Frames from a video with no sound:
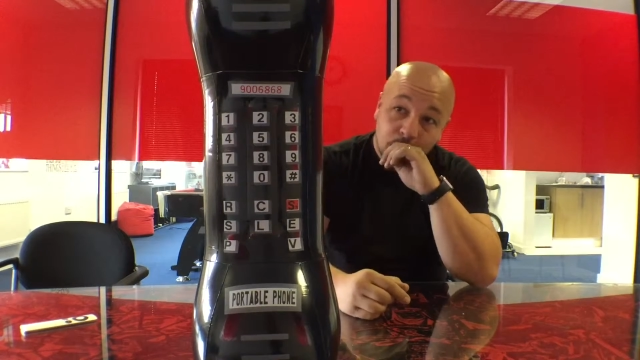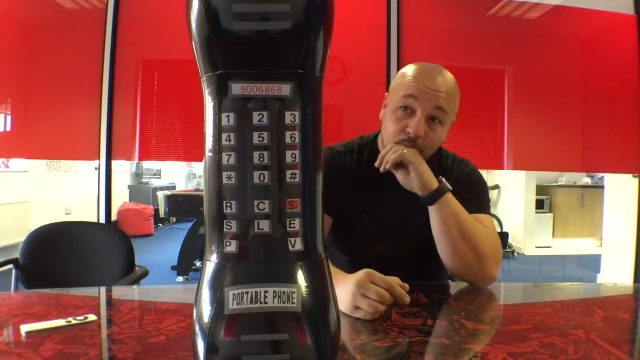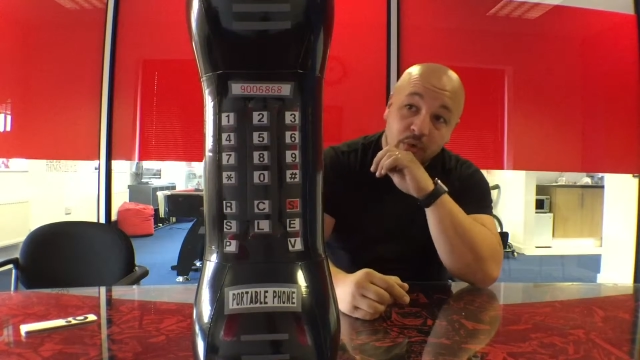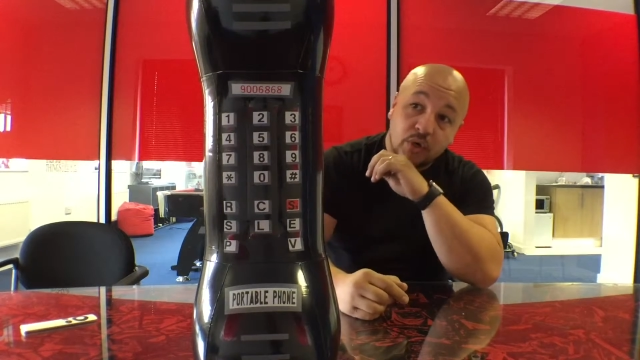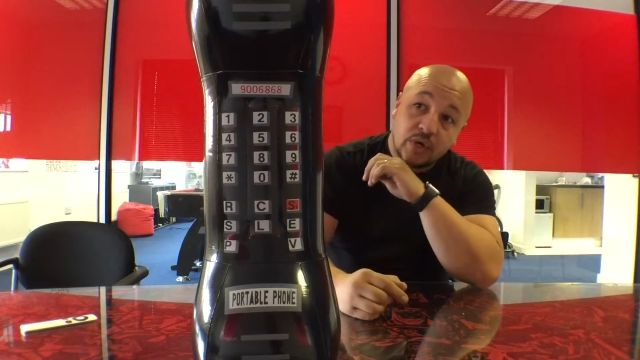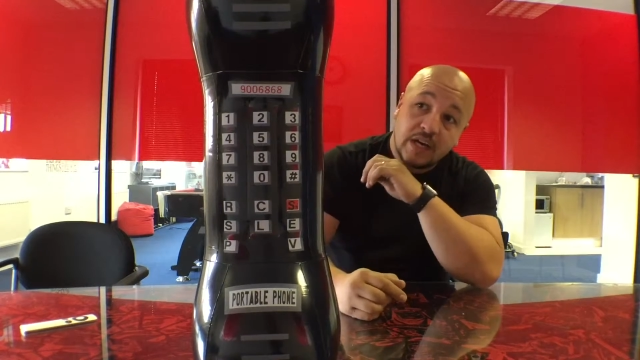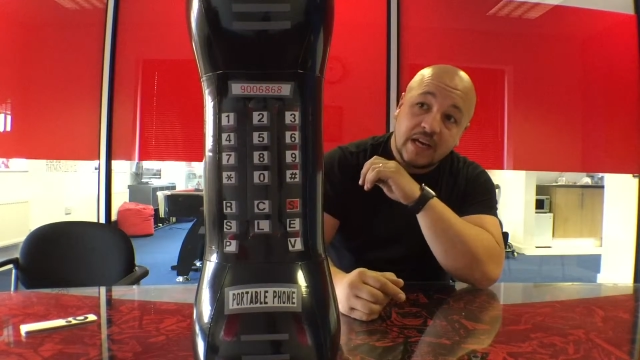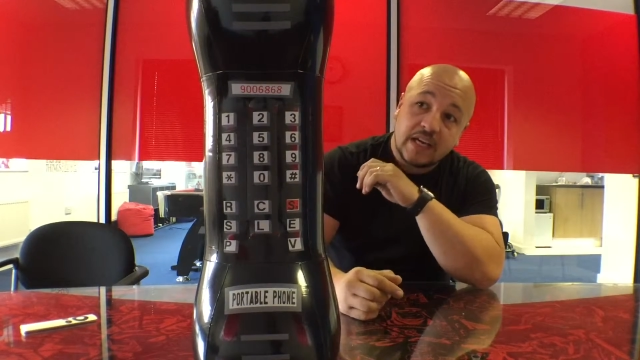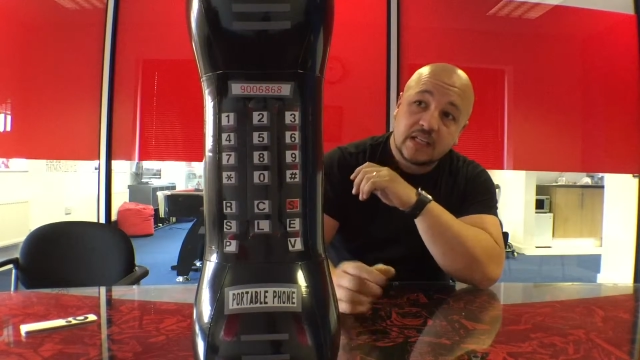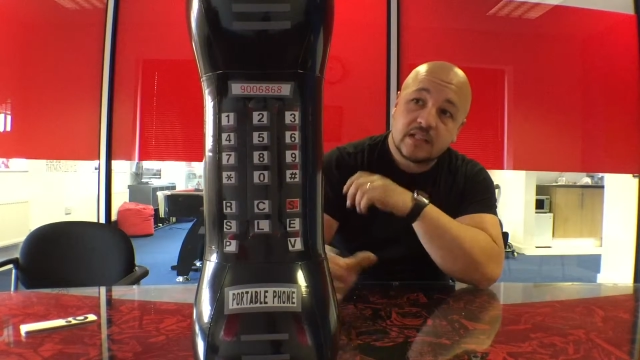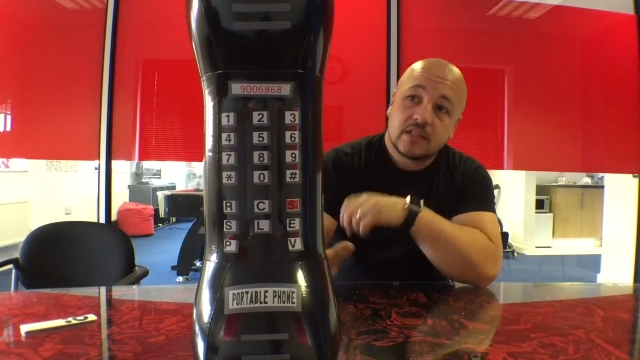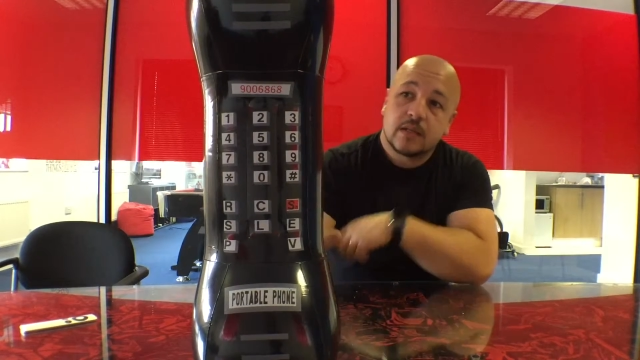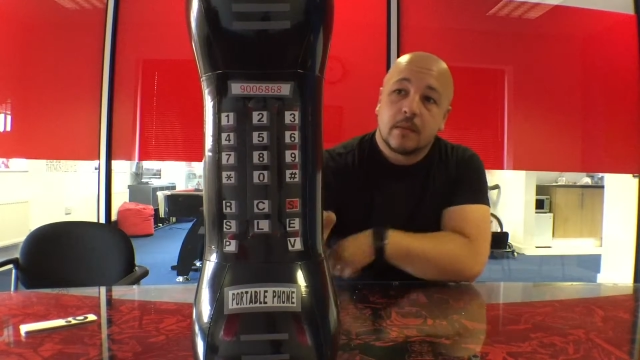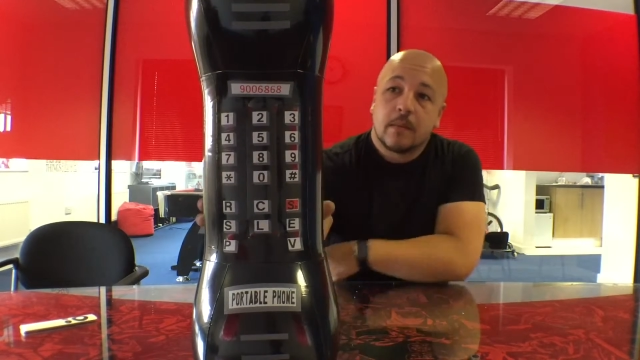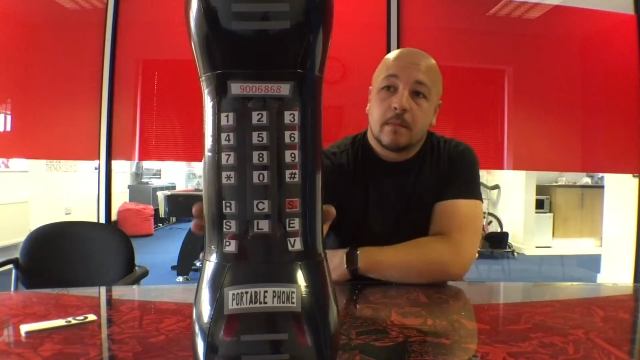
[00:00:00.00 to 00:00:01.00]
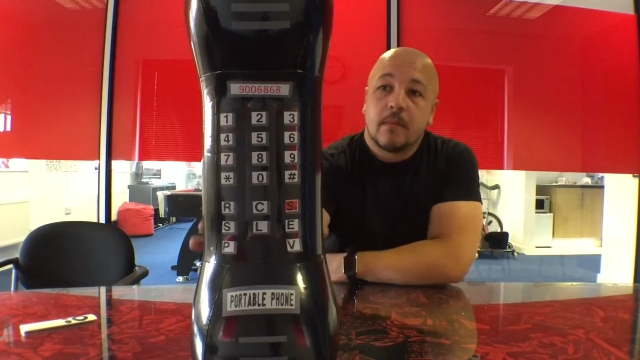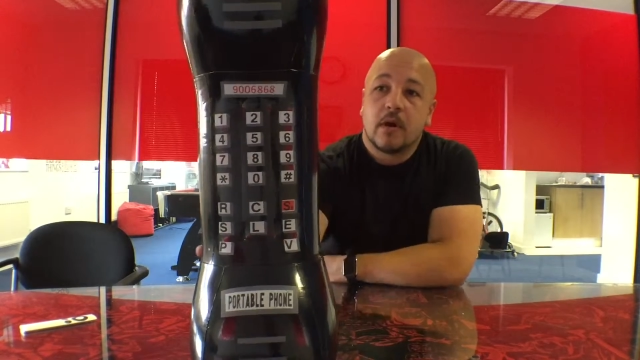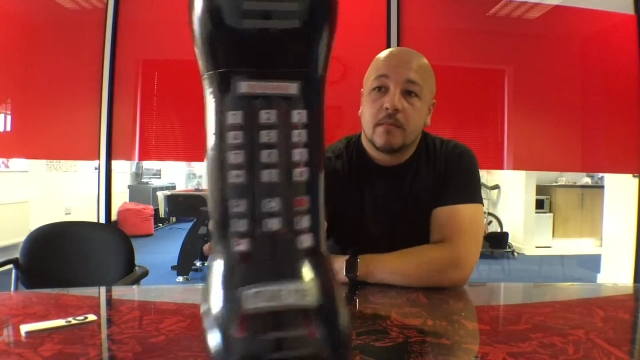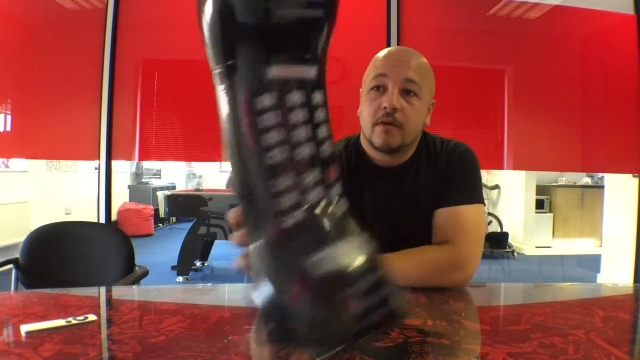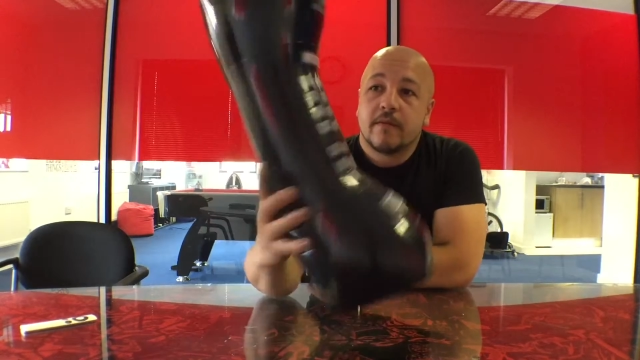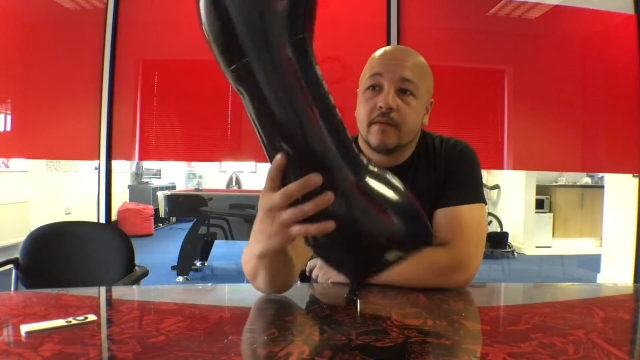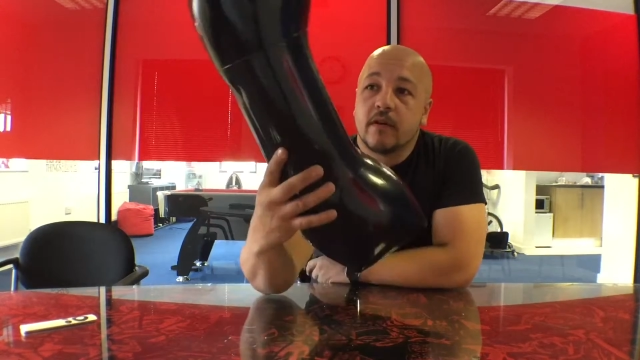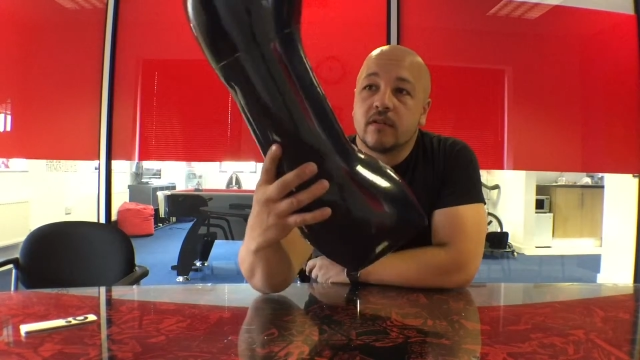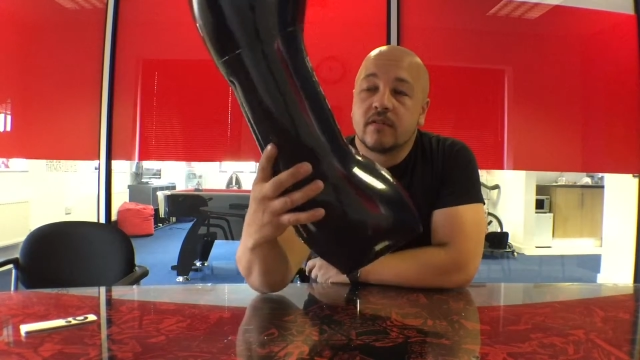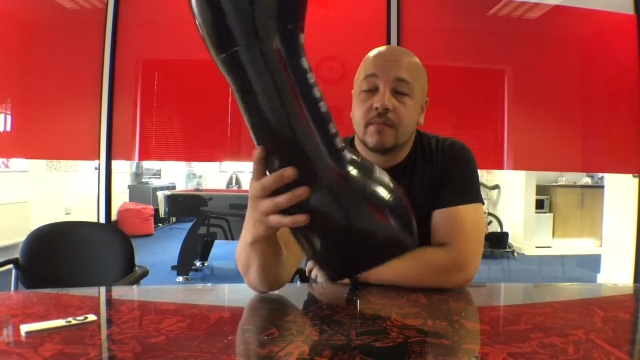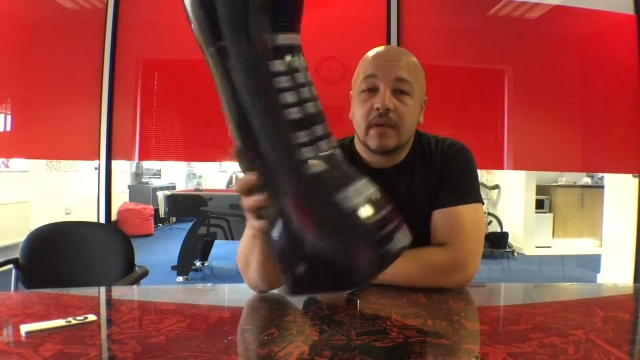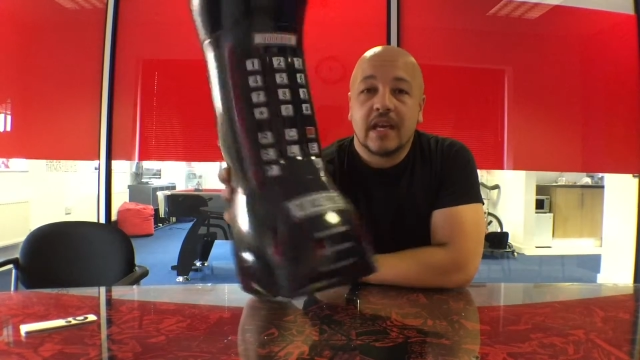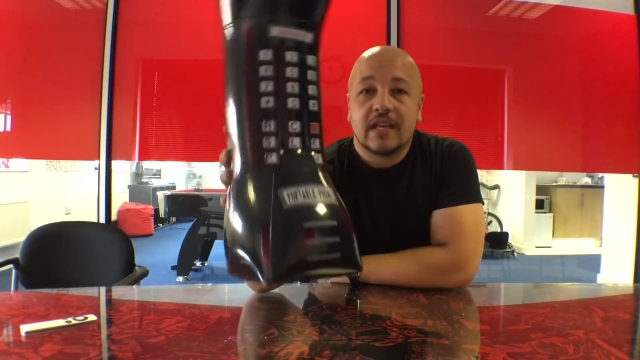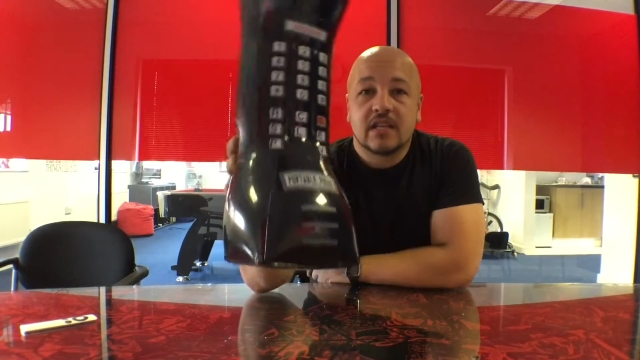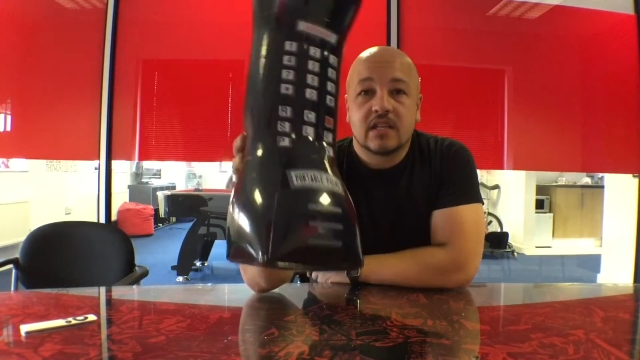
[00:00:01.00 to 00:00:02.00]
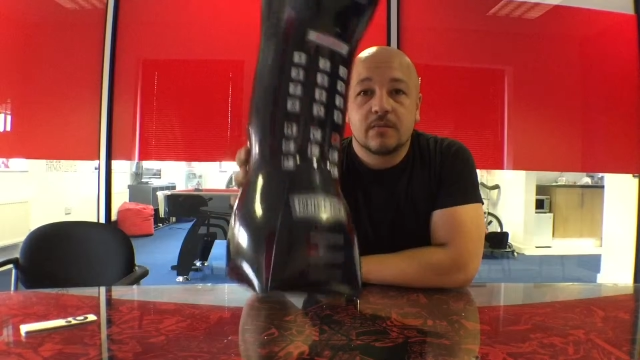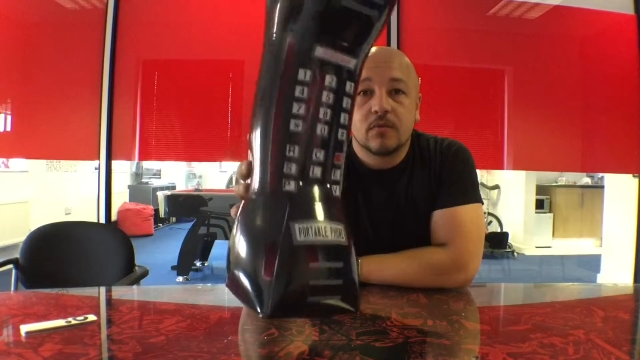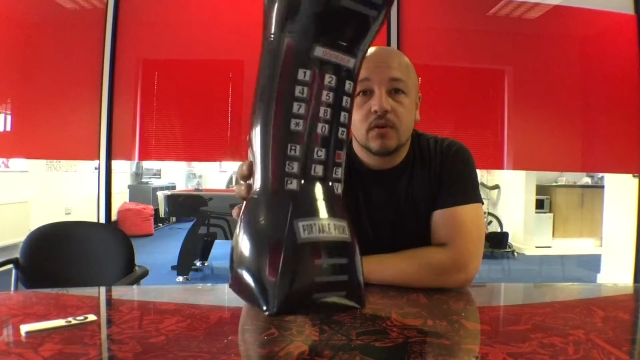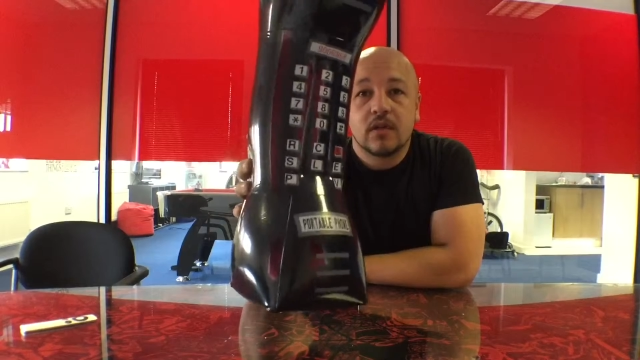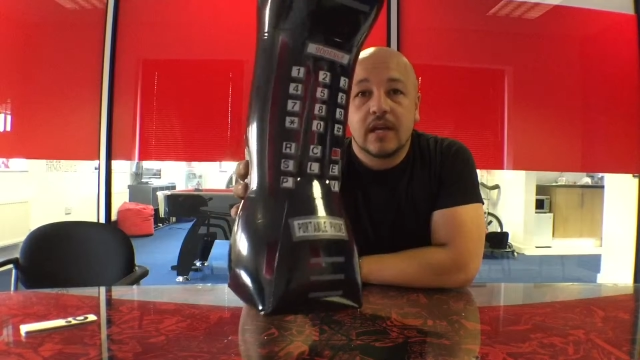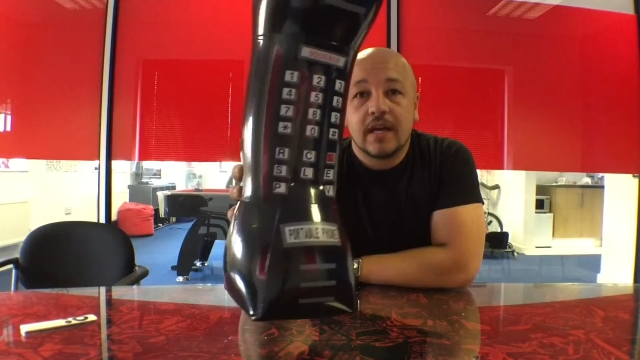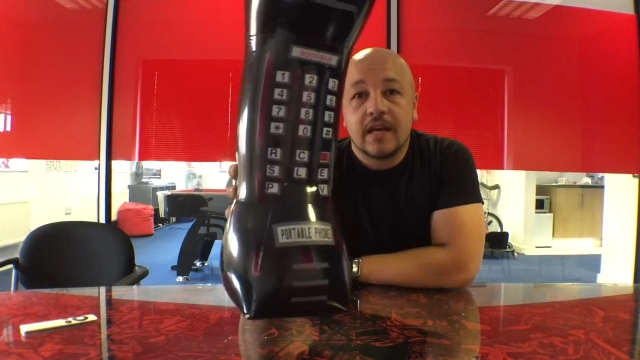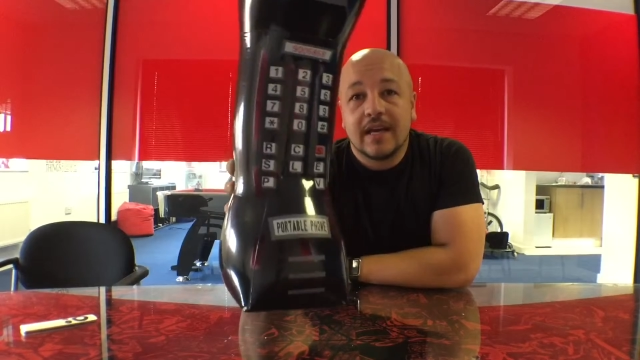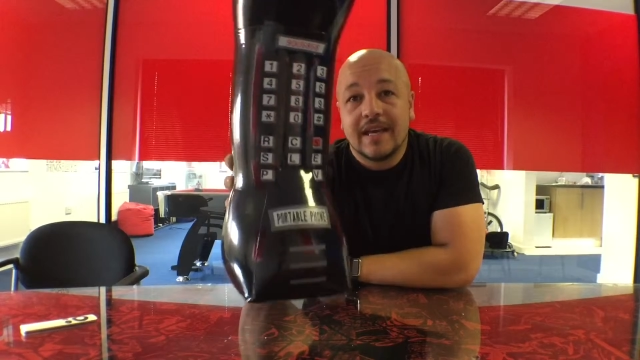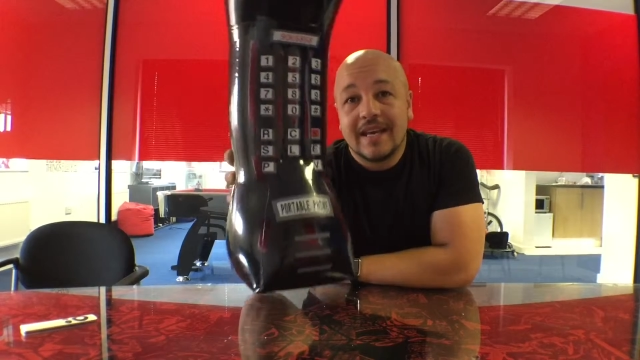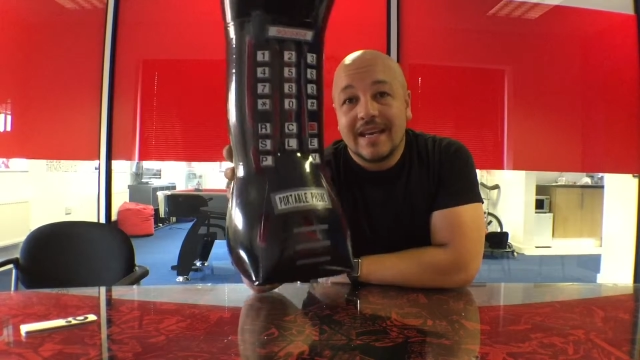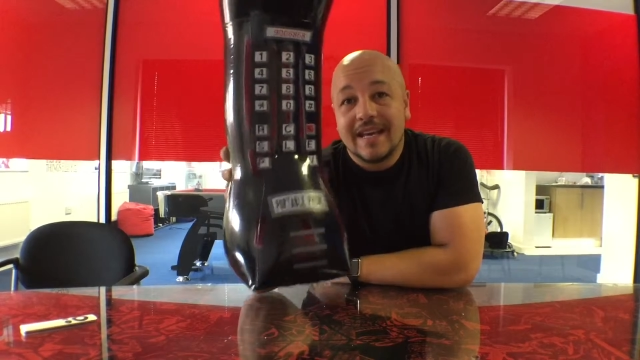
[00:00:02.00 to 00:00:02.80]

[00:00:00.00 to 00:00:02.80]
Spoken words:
But as mobile phones have been getting smaller,